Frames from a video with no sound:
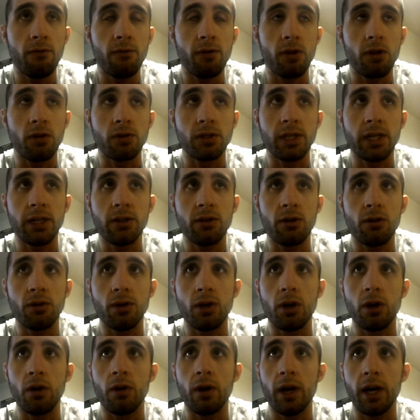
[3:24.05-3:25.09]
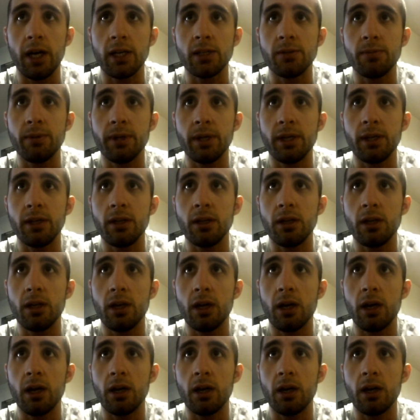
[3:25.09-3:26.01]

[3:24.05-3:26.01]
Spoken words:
for those that don't know, has been